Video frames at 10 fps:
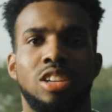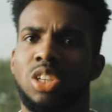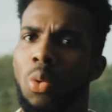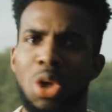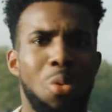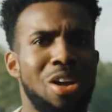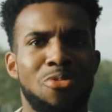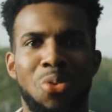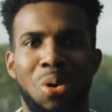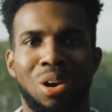So what are you waiting
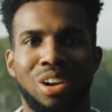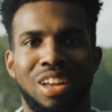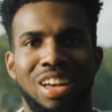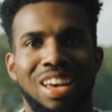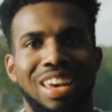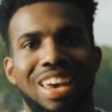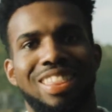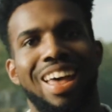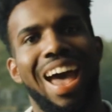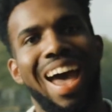for? Get
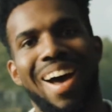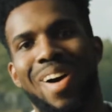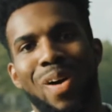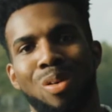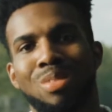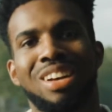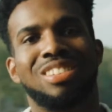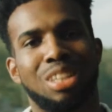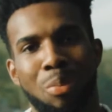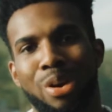the at-home
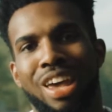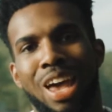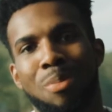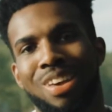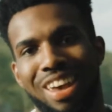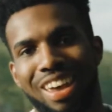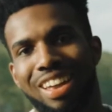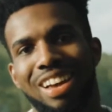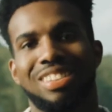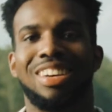summer camp kit
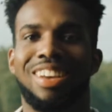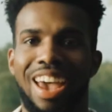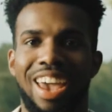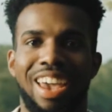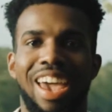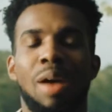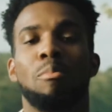today at